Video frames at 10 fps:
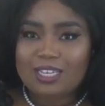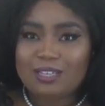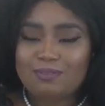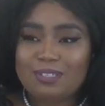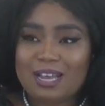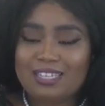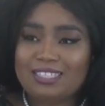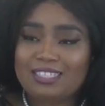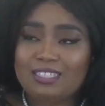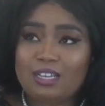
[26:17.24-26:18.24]
Give
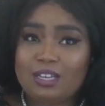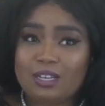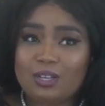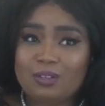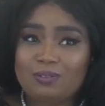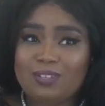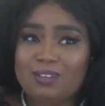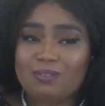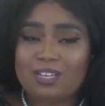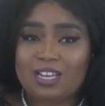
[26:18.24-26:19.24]
lots of love,
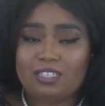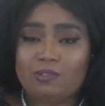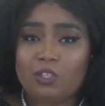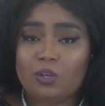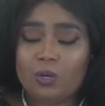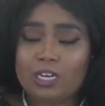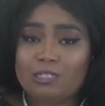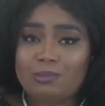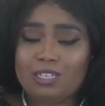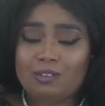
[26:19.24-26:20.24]
give lots of
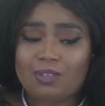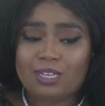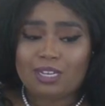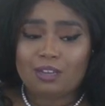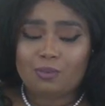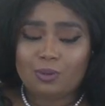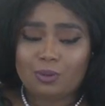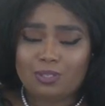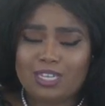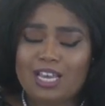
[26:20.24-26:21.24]
encouragement, give kind
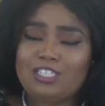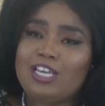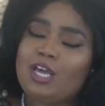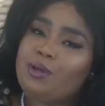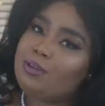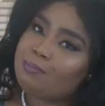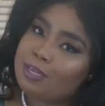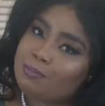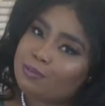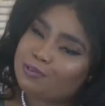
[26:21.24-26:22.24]
words, and check on your
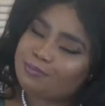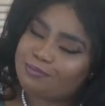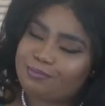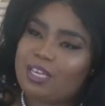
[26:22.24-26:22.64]
people.